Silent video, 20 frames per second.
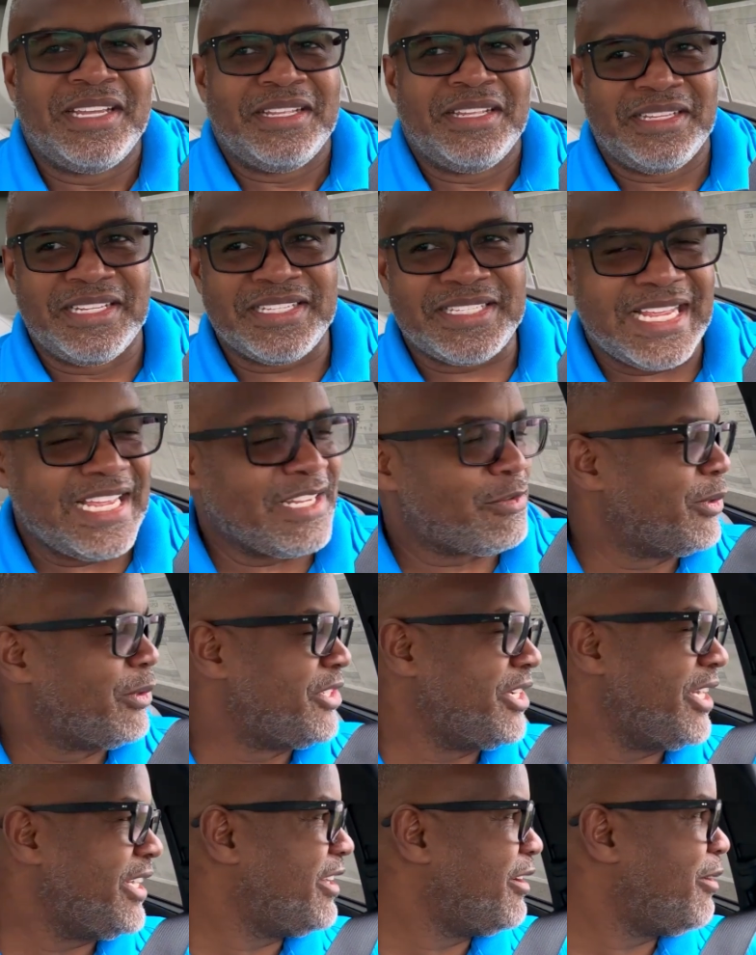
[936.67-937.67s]
This has
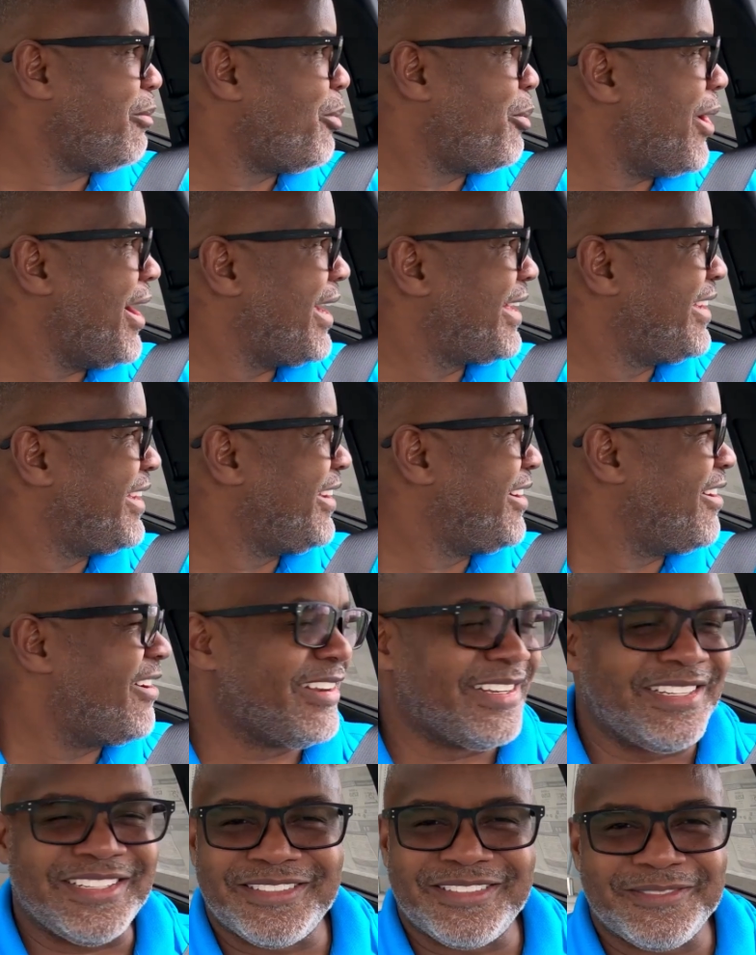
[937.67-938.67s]
regenerative braking
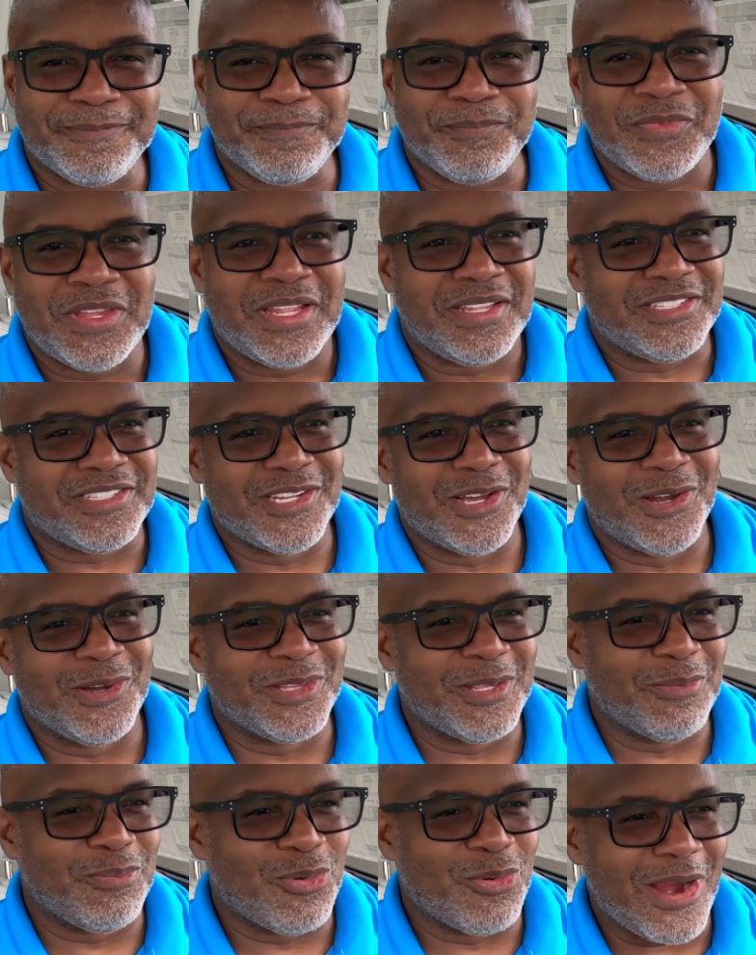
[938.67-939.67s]
on it, so
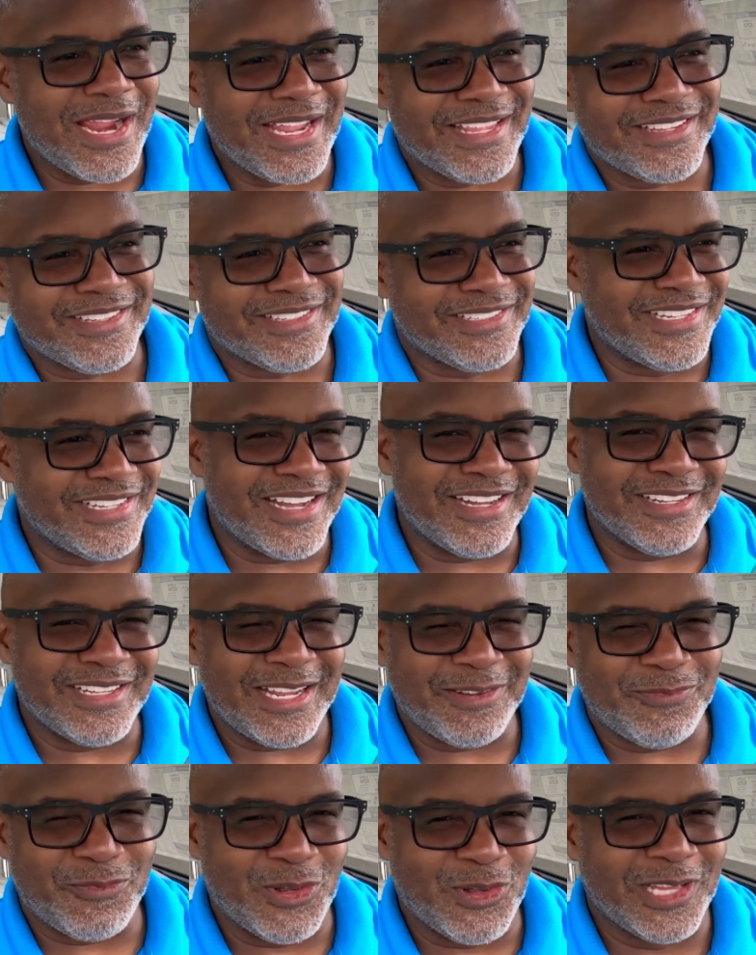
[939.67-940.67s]
the brakes,
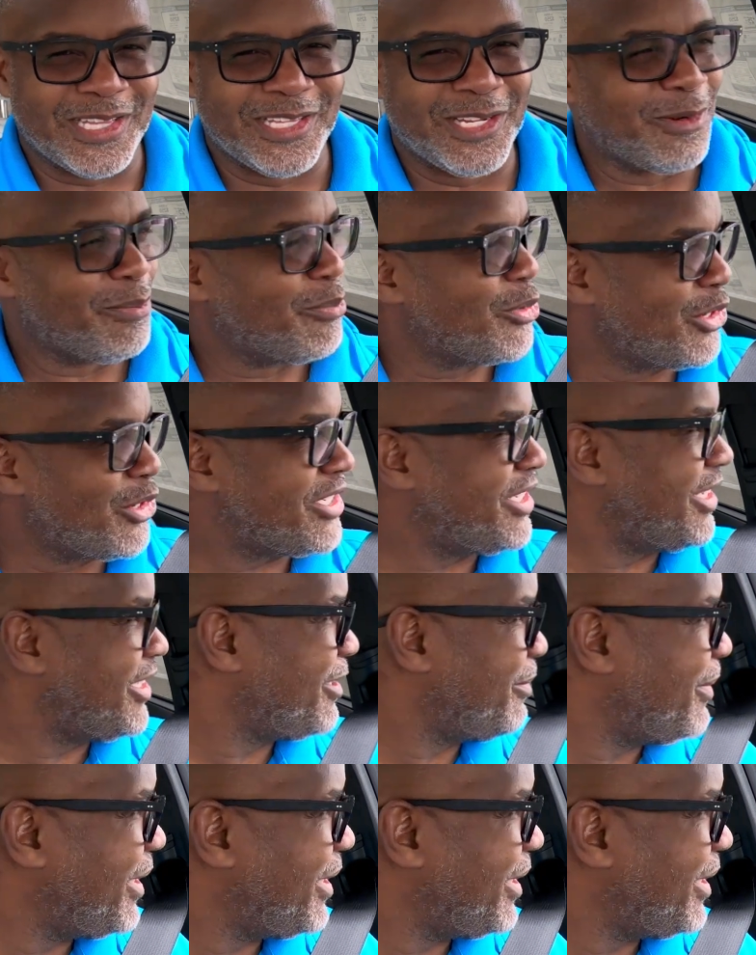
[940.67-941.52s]
they feel a little mushy to